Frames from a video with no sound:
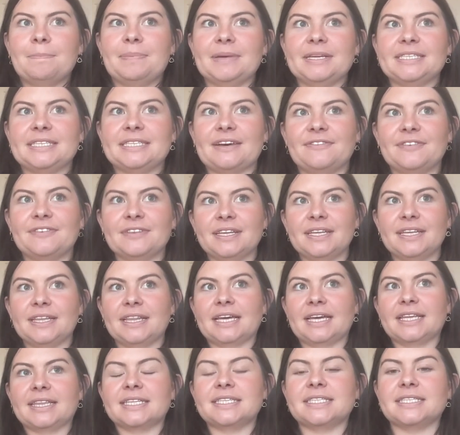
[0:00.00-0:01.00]
but definitely
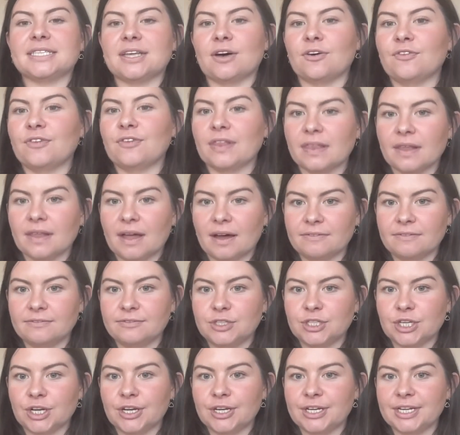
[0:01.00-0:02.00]
like the self-love
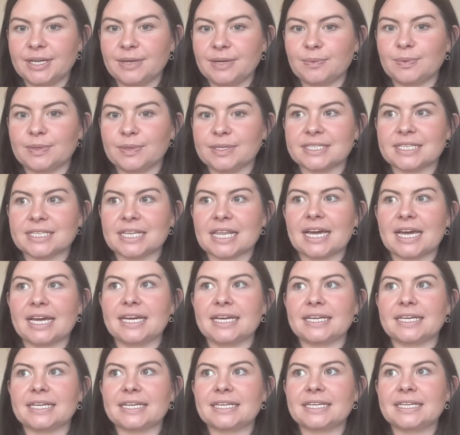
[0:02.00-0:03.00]
journey was
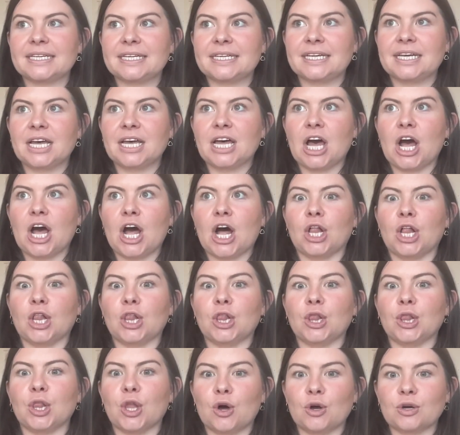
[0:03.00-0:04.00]
like a
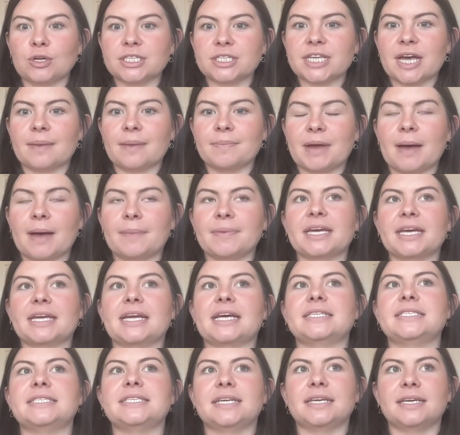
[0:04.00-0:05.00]
long time coming, and
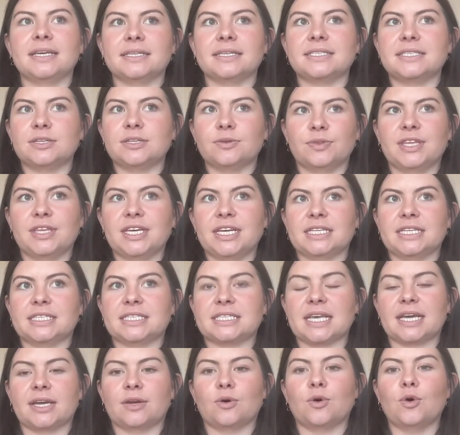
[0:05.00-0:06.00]
I still think
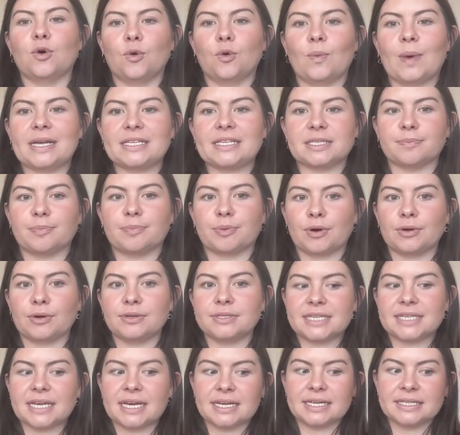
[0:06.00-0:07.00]
it's like always a
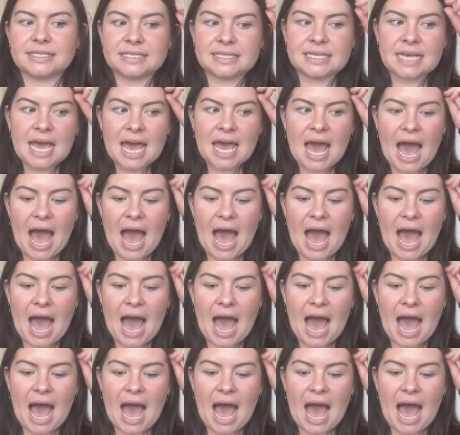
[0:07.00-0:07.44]
process.